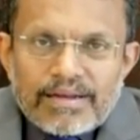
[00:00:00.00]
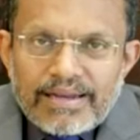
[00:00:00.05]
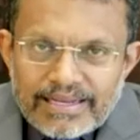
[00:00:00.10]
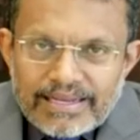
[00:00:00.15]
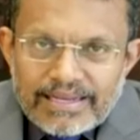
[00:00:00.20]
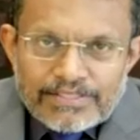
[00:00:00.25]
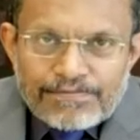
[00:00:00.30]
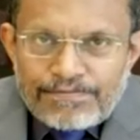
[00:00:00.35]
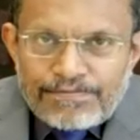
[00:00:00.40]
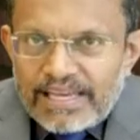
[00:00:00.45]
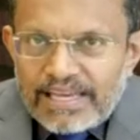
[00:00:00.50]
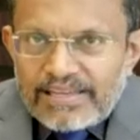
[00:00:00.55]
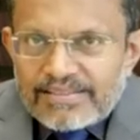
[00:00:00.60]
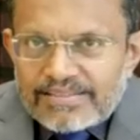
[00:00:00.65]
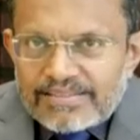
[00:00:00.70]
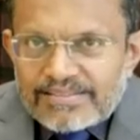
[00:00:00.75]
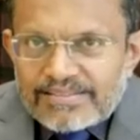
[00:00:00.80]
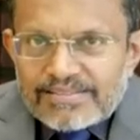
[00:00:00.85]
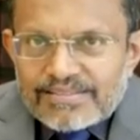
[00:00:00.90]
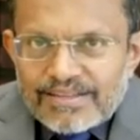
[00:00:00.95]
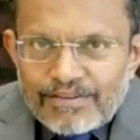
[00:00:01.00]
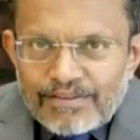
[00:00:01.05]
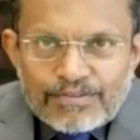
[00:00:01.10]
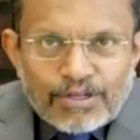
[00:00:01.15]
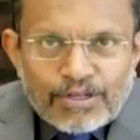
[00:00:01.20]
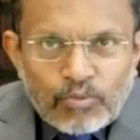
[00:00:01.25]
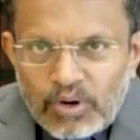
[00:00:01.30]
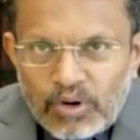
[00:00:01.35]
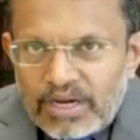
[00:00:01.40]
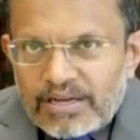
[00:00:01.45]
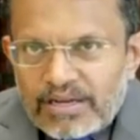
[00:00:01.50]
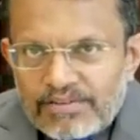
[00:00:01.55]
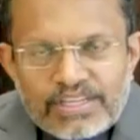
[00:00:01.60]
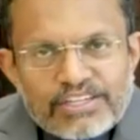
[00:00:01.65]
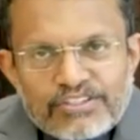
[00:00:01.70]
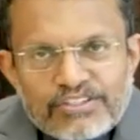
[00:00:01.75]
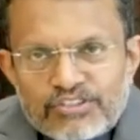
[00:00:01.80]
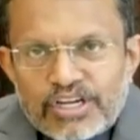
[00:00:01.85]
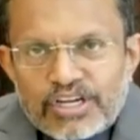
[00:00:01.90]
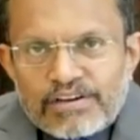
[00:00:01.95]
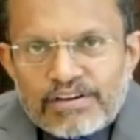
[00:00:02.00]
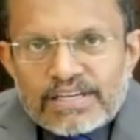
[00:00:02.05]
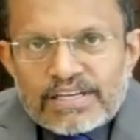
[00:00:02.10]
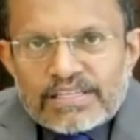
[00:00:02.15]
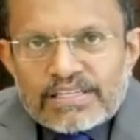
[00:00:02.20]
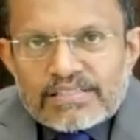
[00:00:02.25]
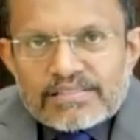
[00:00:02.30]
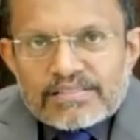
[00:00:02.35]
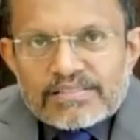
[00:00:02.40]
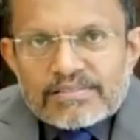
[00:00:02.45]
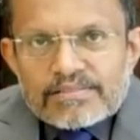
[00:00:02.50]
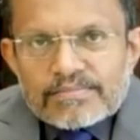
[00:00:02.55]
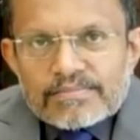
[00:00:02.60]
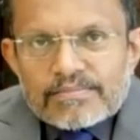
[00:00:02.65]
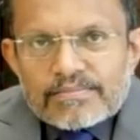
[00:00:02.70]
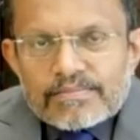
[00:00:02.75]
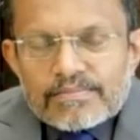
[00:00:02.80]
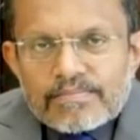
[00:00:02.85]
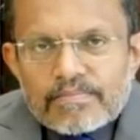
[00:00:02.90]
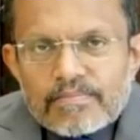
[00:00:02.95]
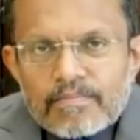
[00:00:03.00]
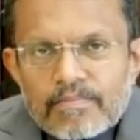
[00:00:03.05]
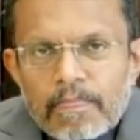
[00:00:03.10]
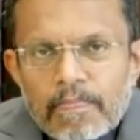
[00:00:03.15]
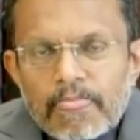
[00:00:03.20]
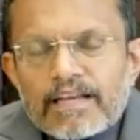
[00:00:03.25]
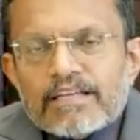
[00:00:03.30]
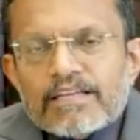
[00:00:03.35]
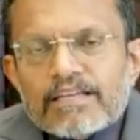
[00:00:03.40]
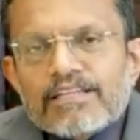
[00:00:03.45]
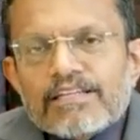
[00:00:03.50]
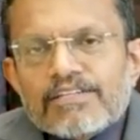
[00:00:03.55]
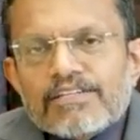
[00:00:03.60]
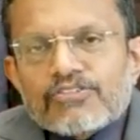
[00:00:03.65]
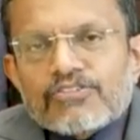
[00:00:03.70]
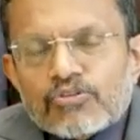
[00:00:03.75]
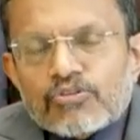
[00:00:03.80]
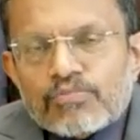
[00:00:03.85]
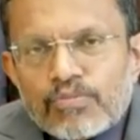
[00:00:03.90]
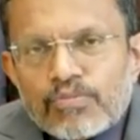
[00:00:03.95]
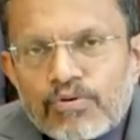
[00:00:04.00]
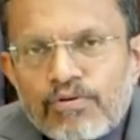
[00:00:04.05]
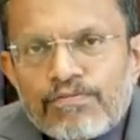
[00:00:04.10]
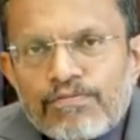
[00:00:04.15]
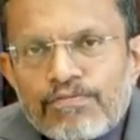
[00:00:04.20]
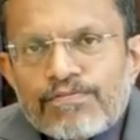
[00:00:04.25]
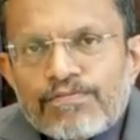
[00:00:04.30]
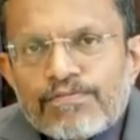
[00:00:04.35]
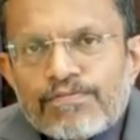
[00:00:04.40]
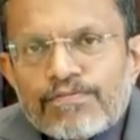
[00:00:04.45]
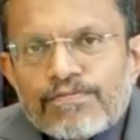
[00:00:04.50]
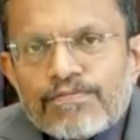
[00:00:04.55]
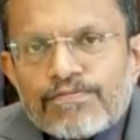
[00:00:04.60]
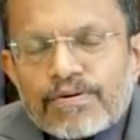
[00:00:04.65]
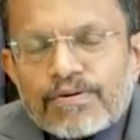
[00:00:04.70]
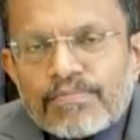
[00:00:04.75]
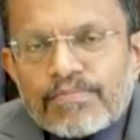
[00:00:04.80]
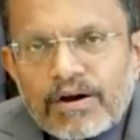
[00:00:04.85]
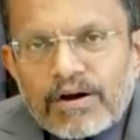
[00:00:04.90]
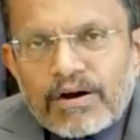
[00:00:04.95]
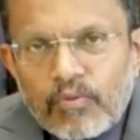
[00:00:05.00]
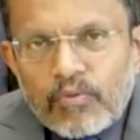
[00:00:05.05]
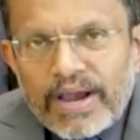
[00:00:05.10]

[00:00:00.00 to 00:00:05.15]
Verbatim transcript: The next phase of the work of the NGFS is to move from